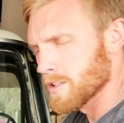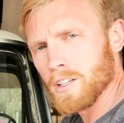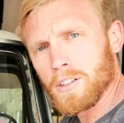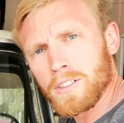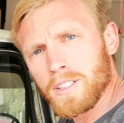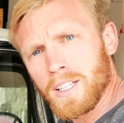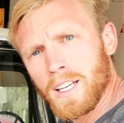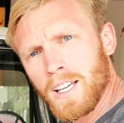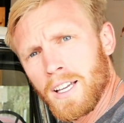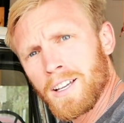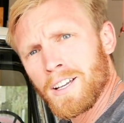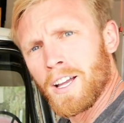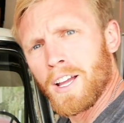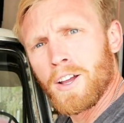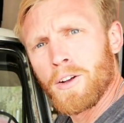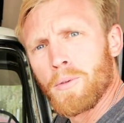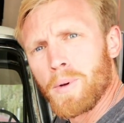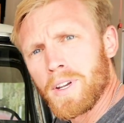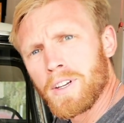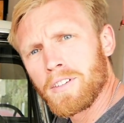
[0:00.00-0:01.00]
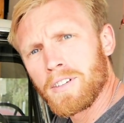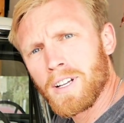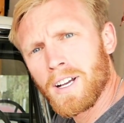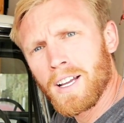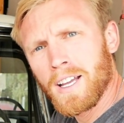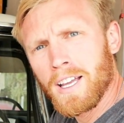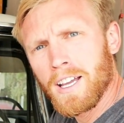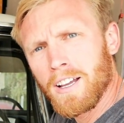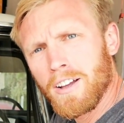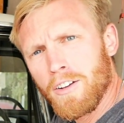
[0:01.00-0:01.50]
So today we do
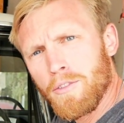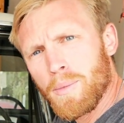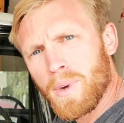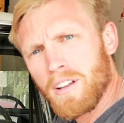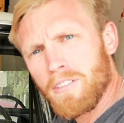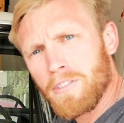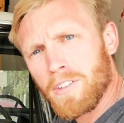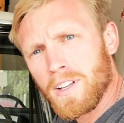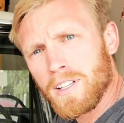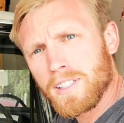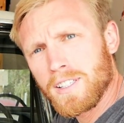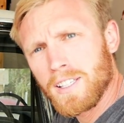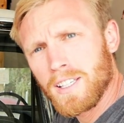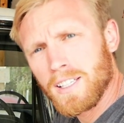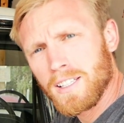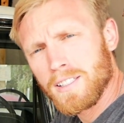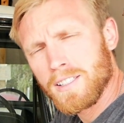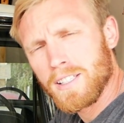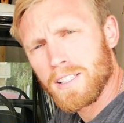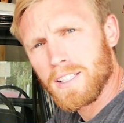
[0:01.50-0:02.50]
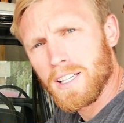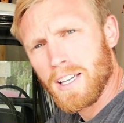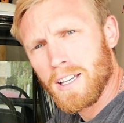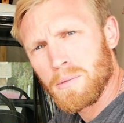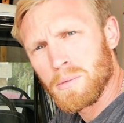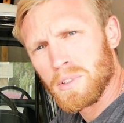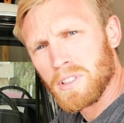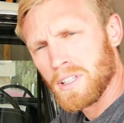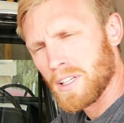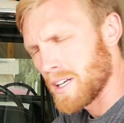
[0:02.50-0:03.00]
not have my fancy dancy
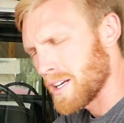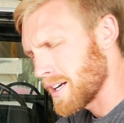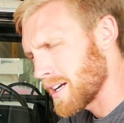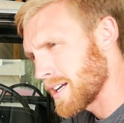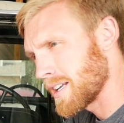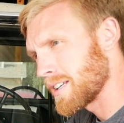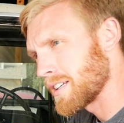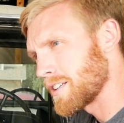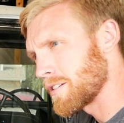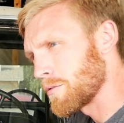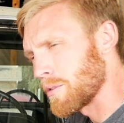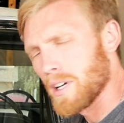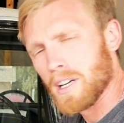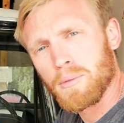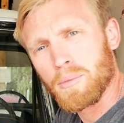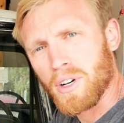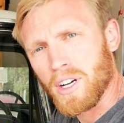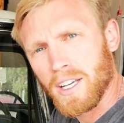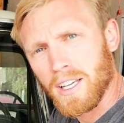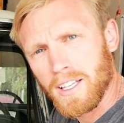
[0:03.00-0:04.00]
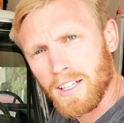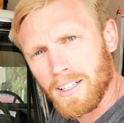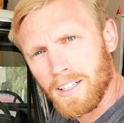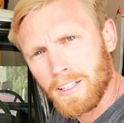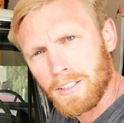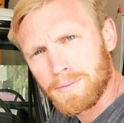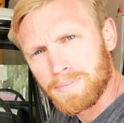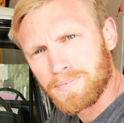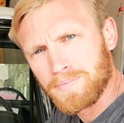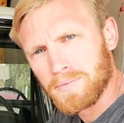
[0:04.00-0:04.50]
table. I didn't want to break it
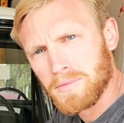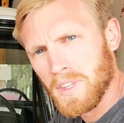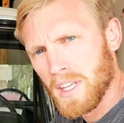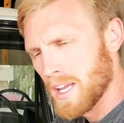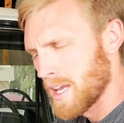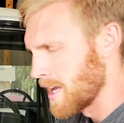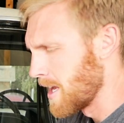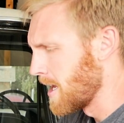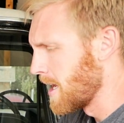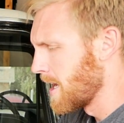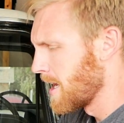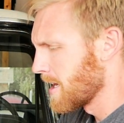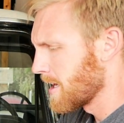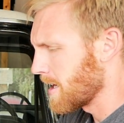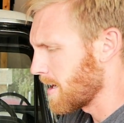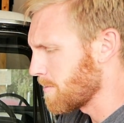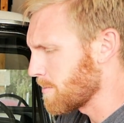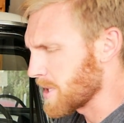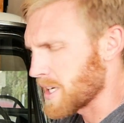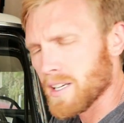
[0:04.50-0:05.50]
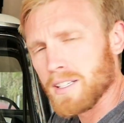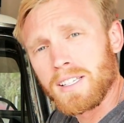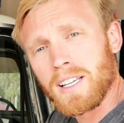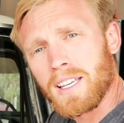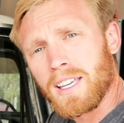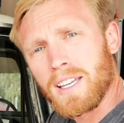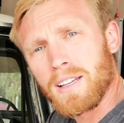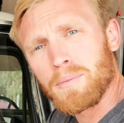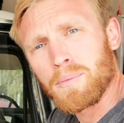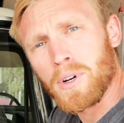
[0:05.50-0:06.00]
out. And because I
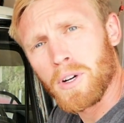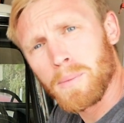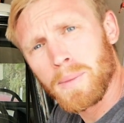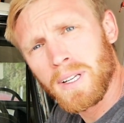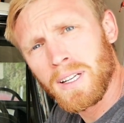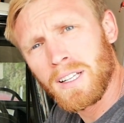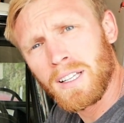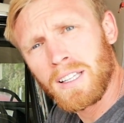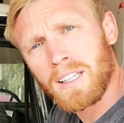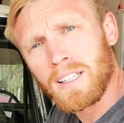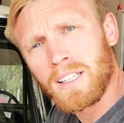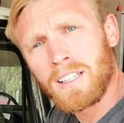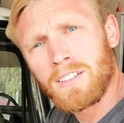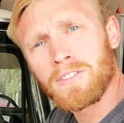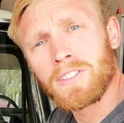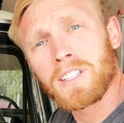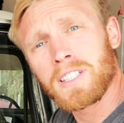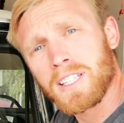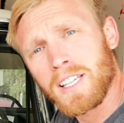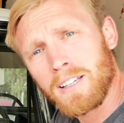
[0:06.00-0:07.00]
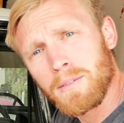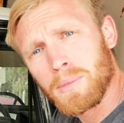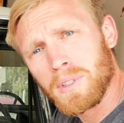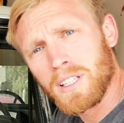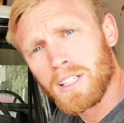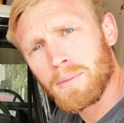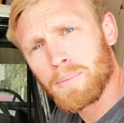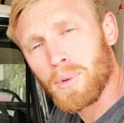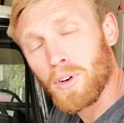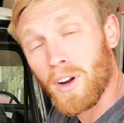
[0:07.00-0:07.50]
can't permanently leave the
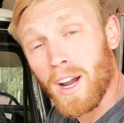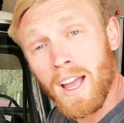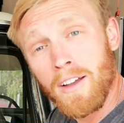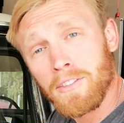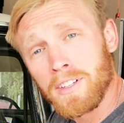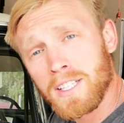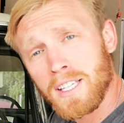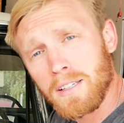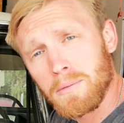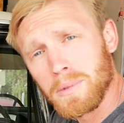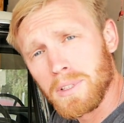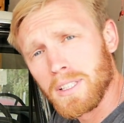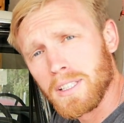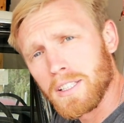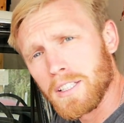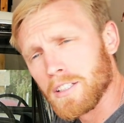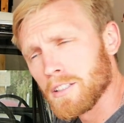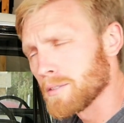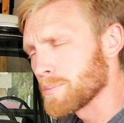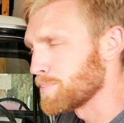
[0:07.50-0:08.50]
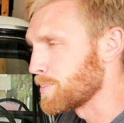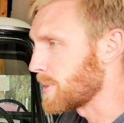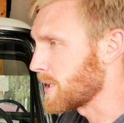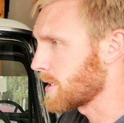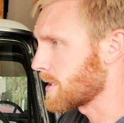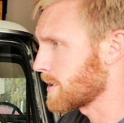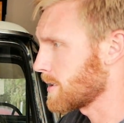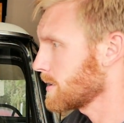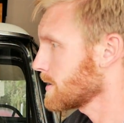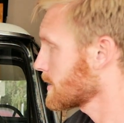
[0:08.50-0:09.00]
table up or have a table in here,
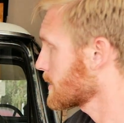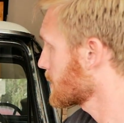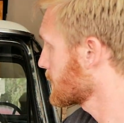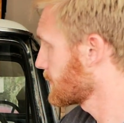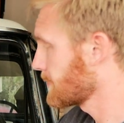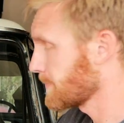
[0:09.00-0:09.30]
because